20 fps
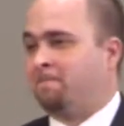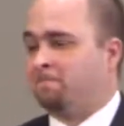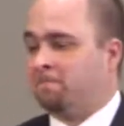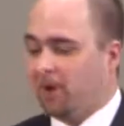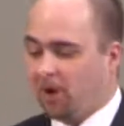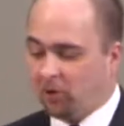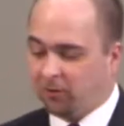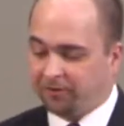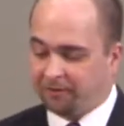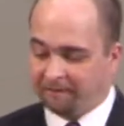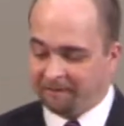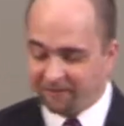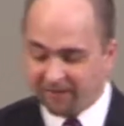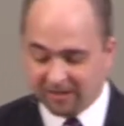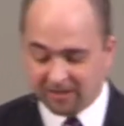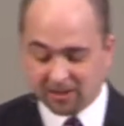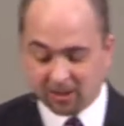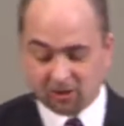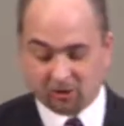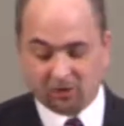both
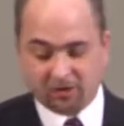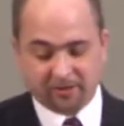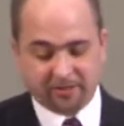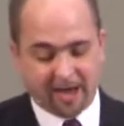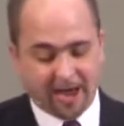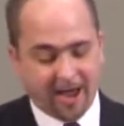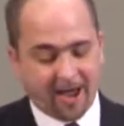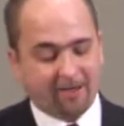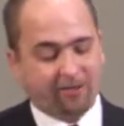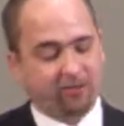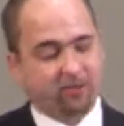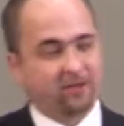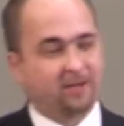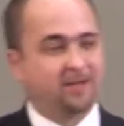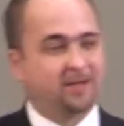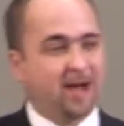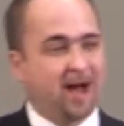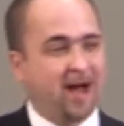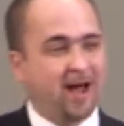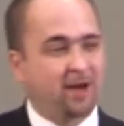physical death,
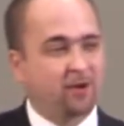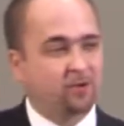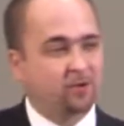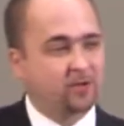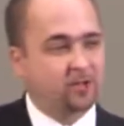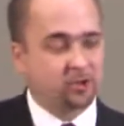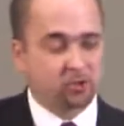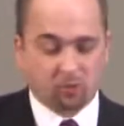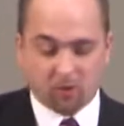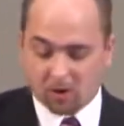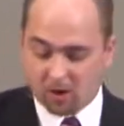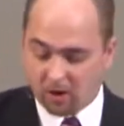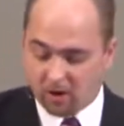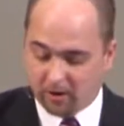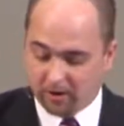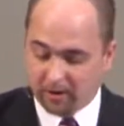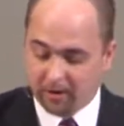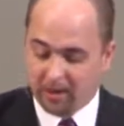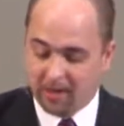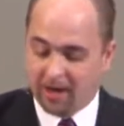dying on this
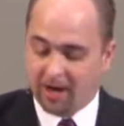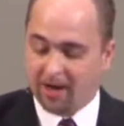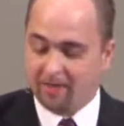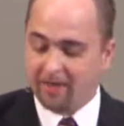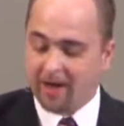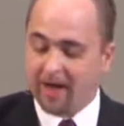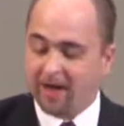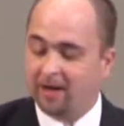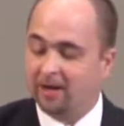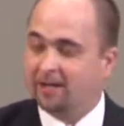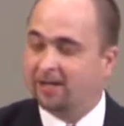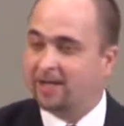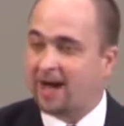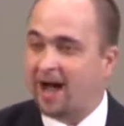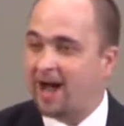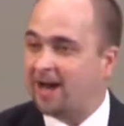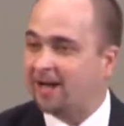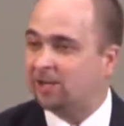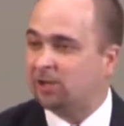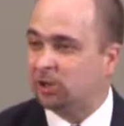world, and then
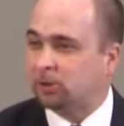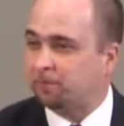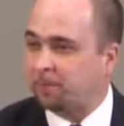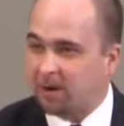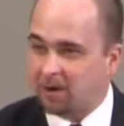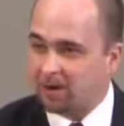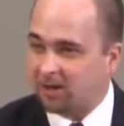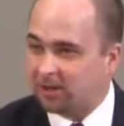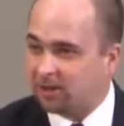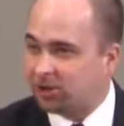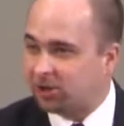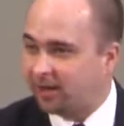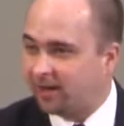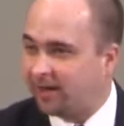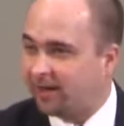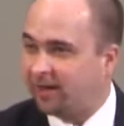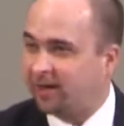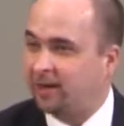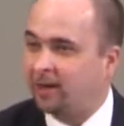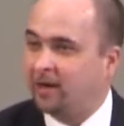dying
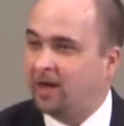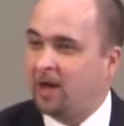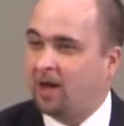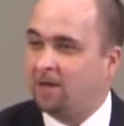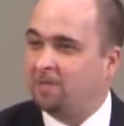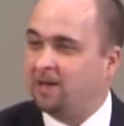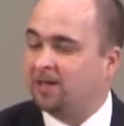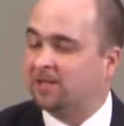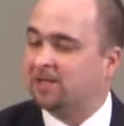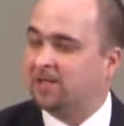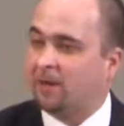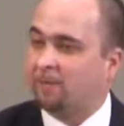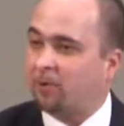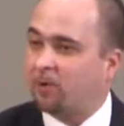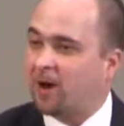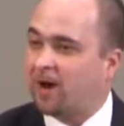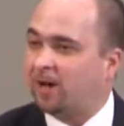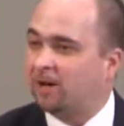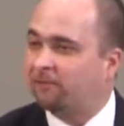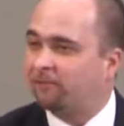spiritually and being
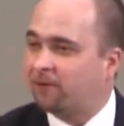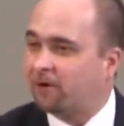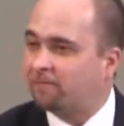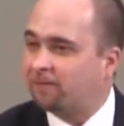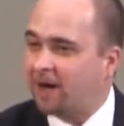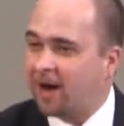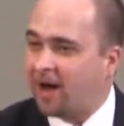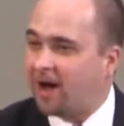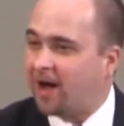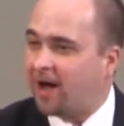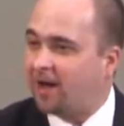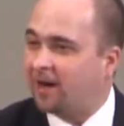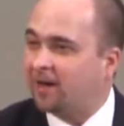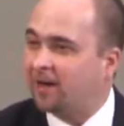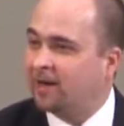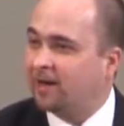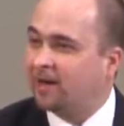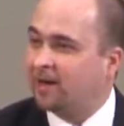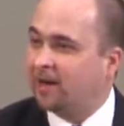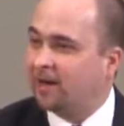separated from God
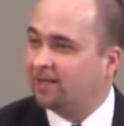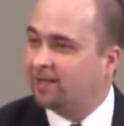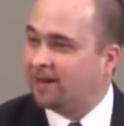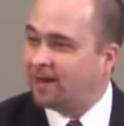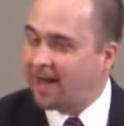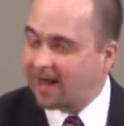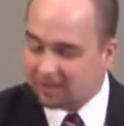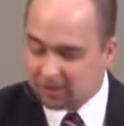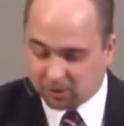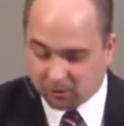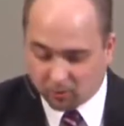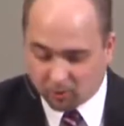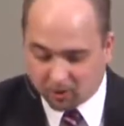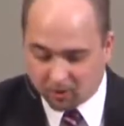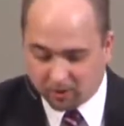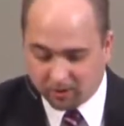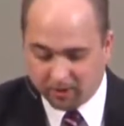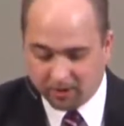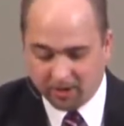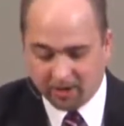in the next
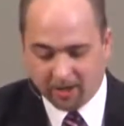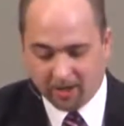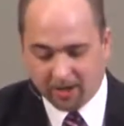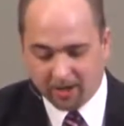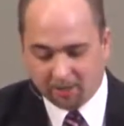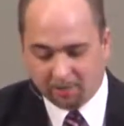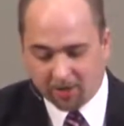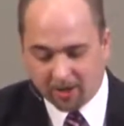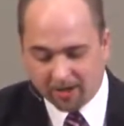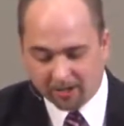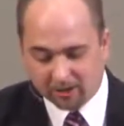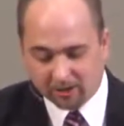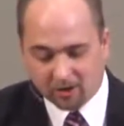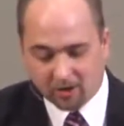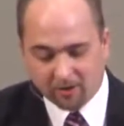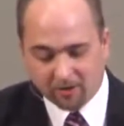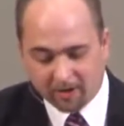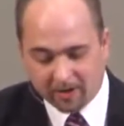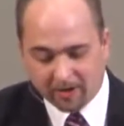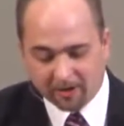world in a place
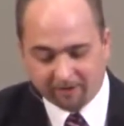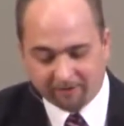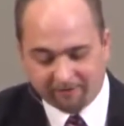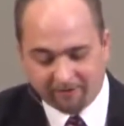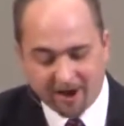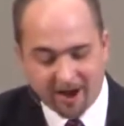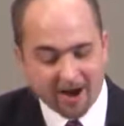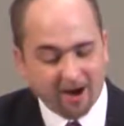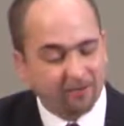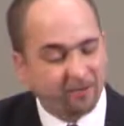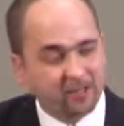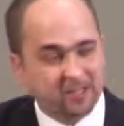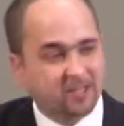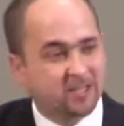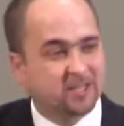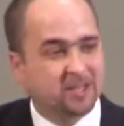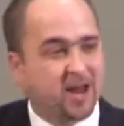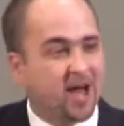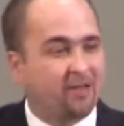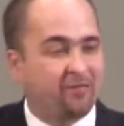called the lake of fire. This
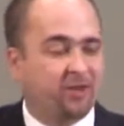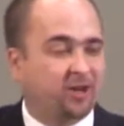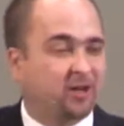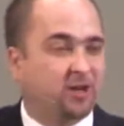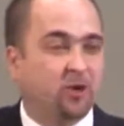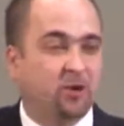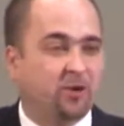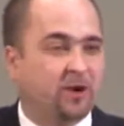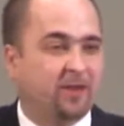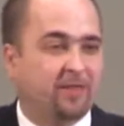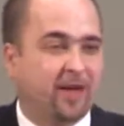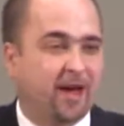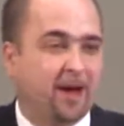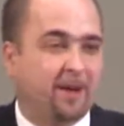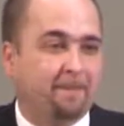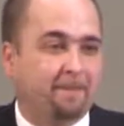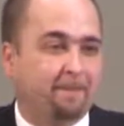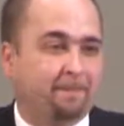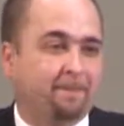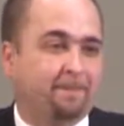is nothing new to
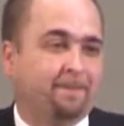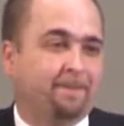them.